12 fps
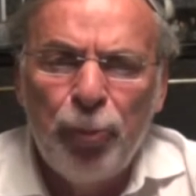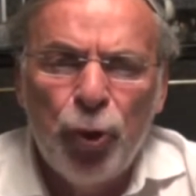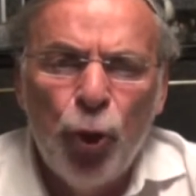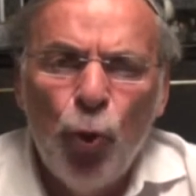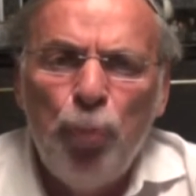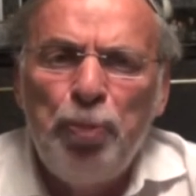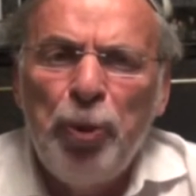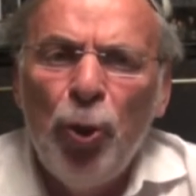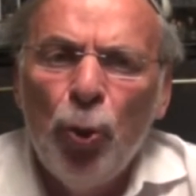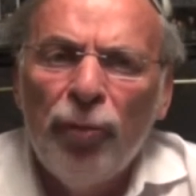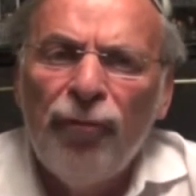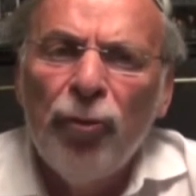Two
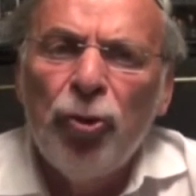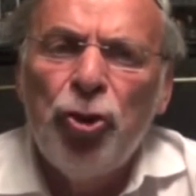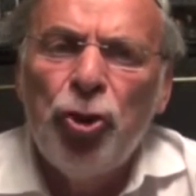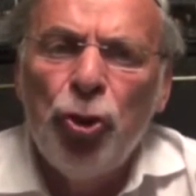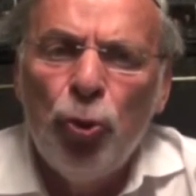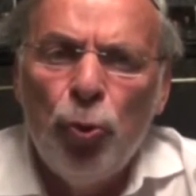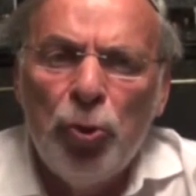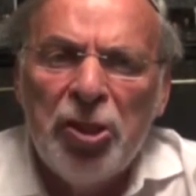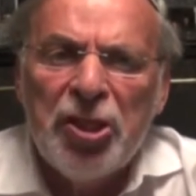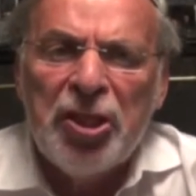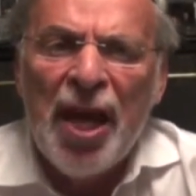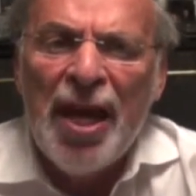beautiful
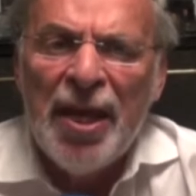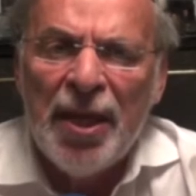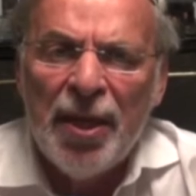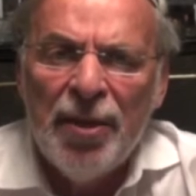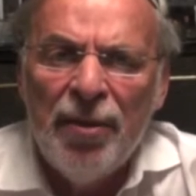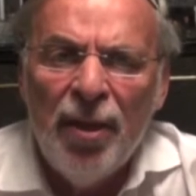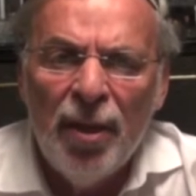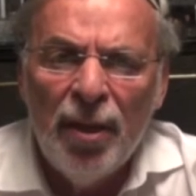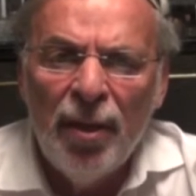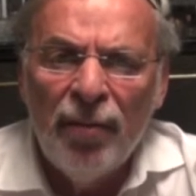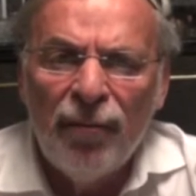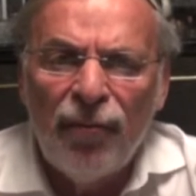Jews taken
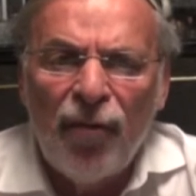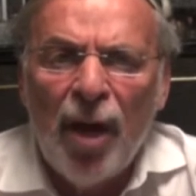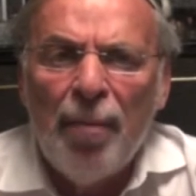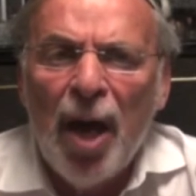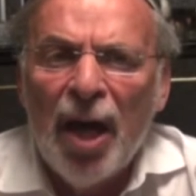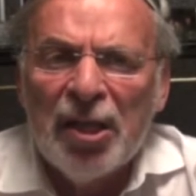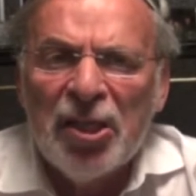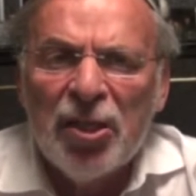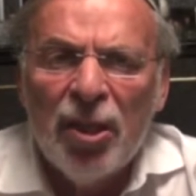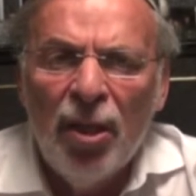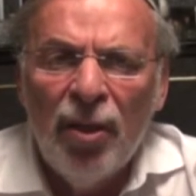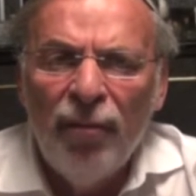from
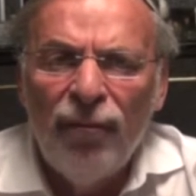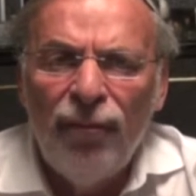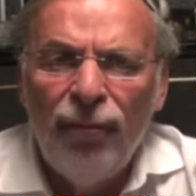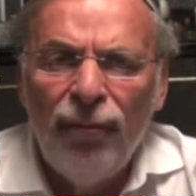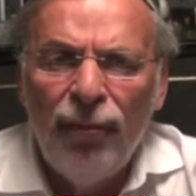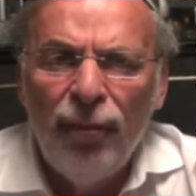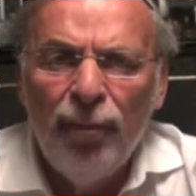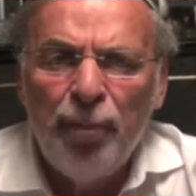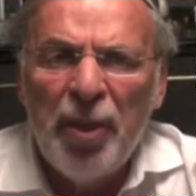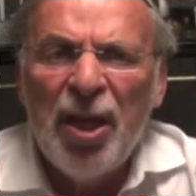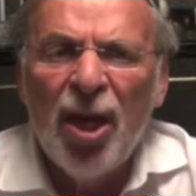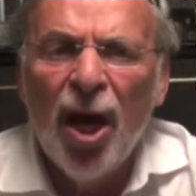us
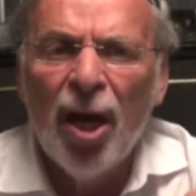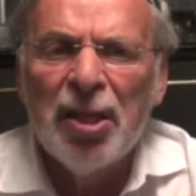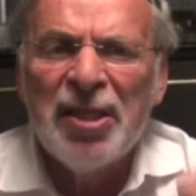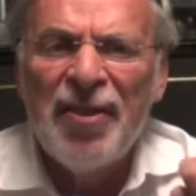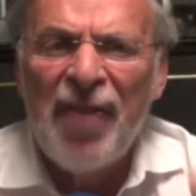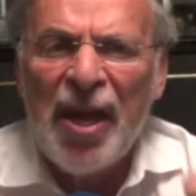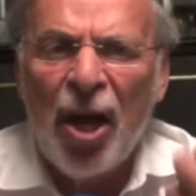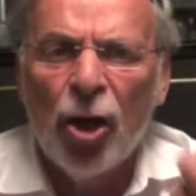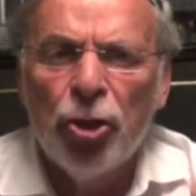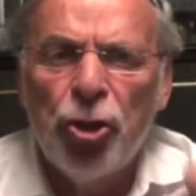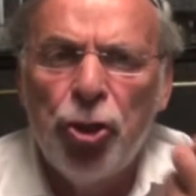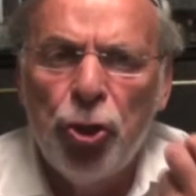because they
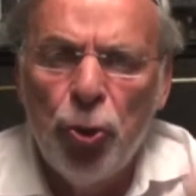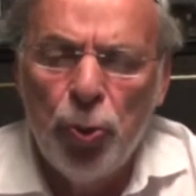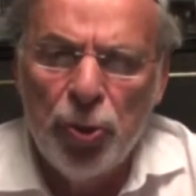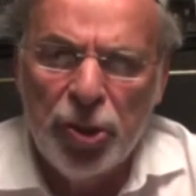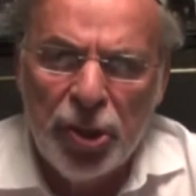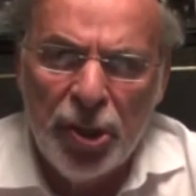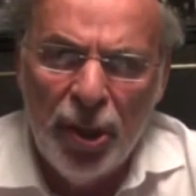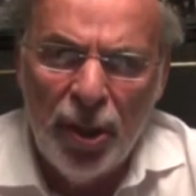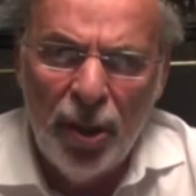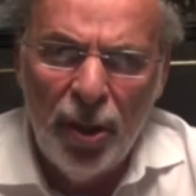are Jews.